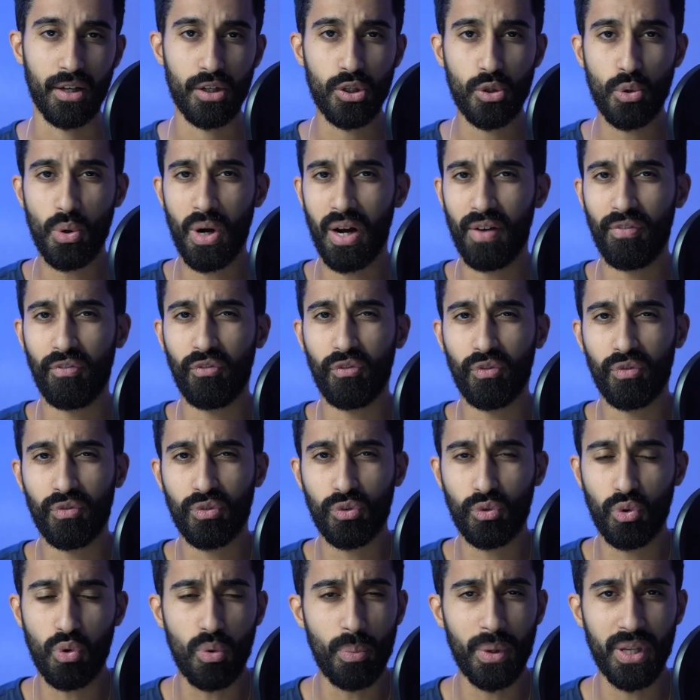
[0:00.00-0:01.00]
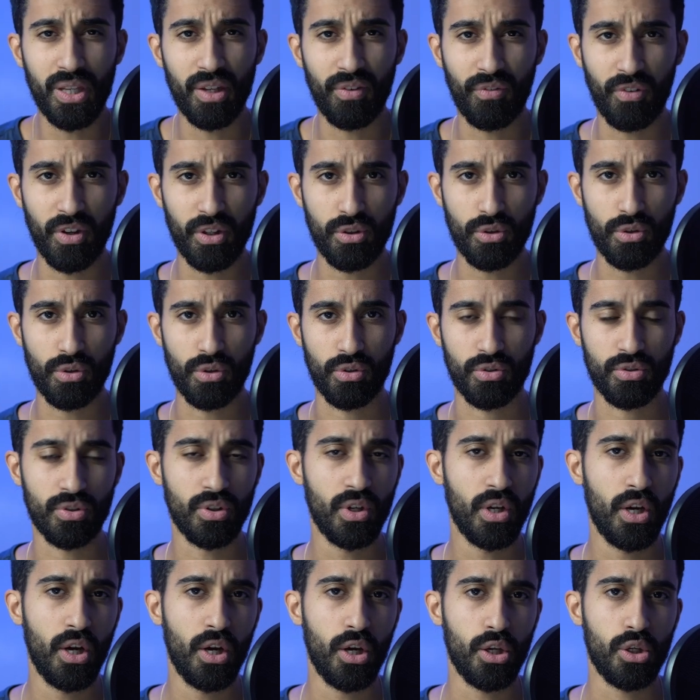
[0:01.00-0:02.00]
you have too many features.
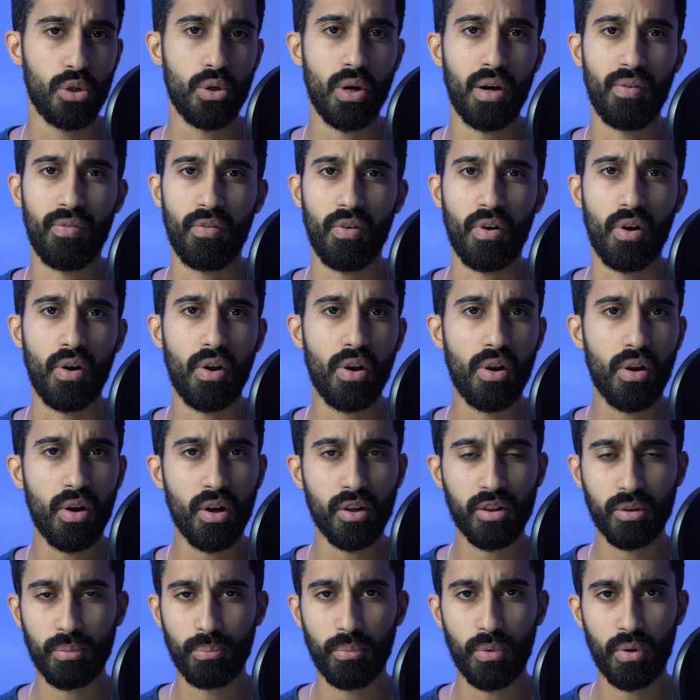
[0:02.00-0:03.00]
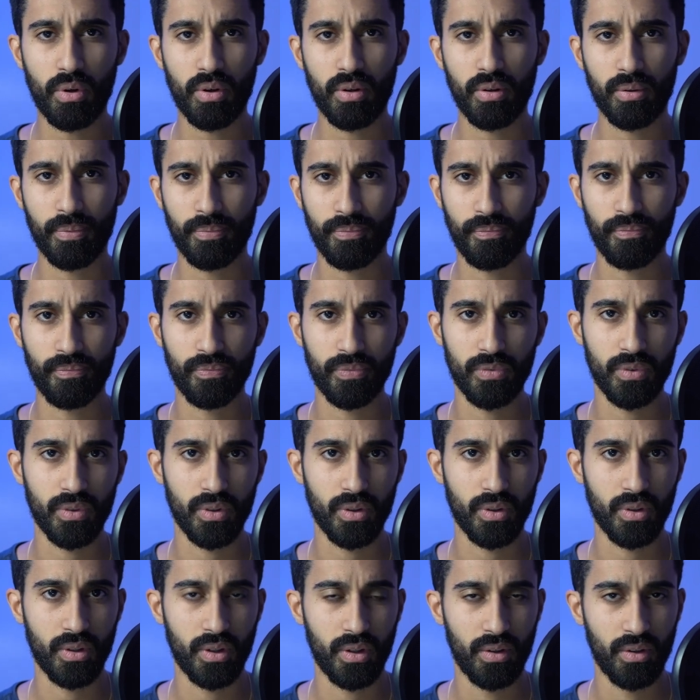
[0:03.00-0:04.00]
You have a lot more.
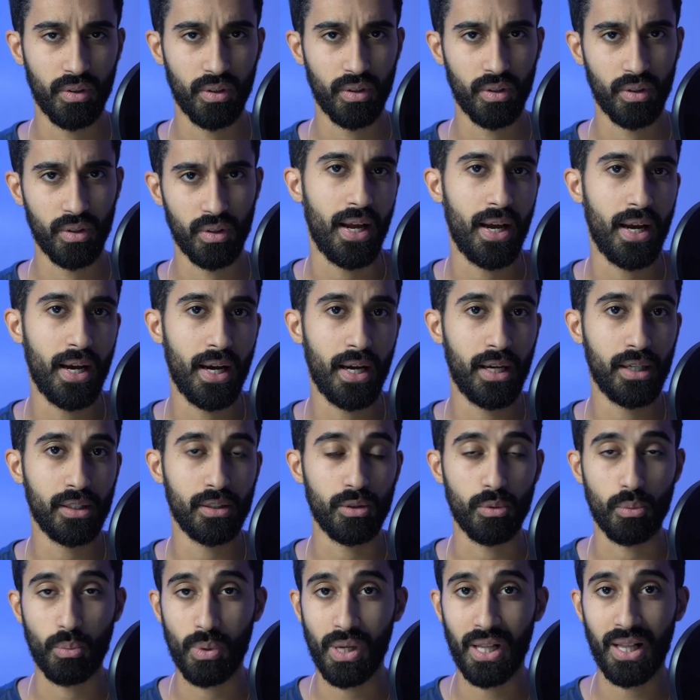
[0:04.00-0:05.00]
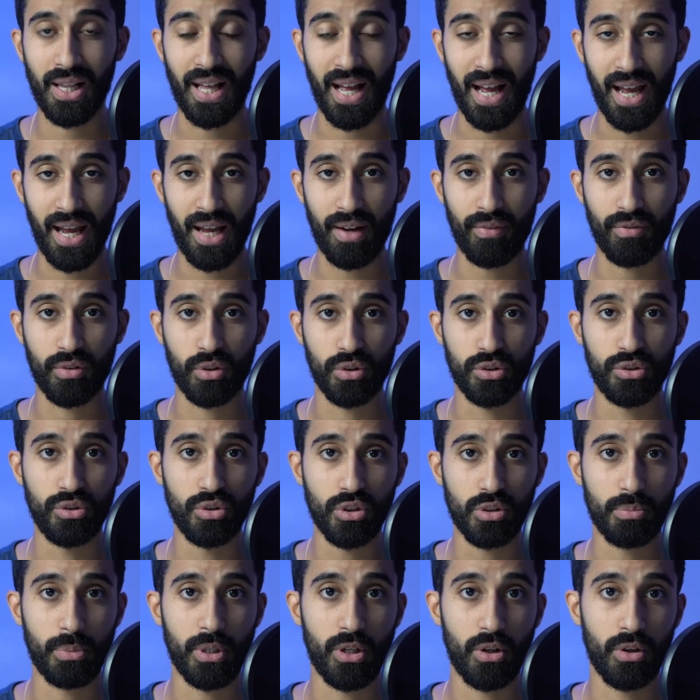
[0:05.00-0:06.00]
And well, I have good
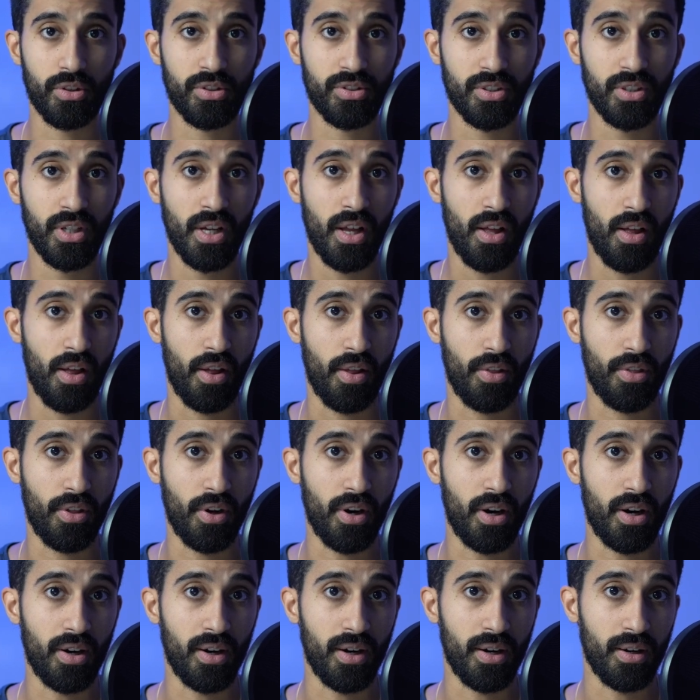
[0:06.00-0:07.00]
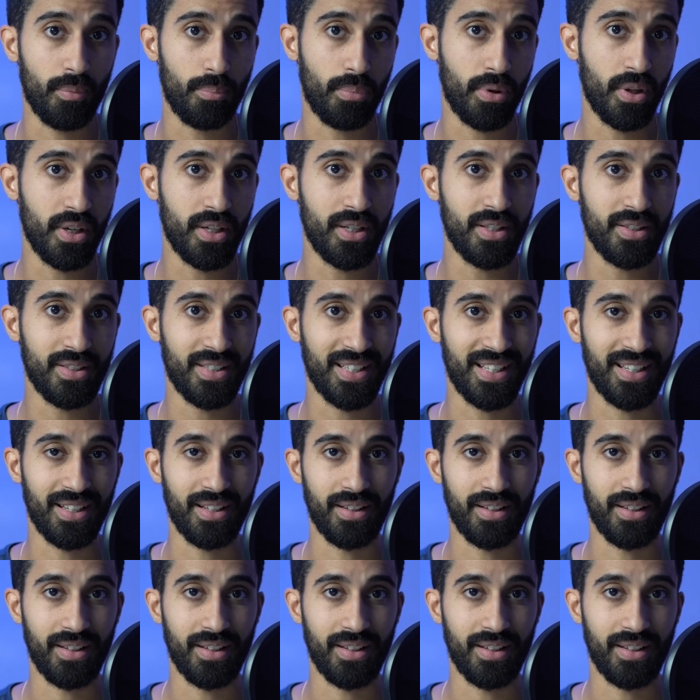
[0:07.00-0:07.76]
news, because there are plugins.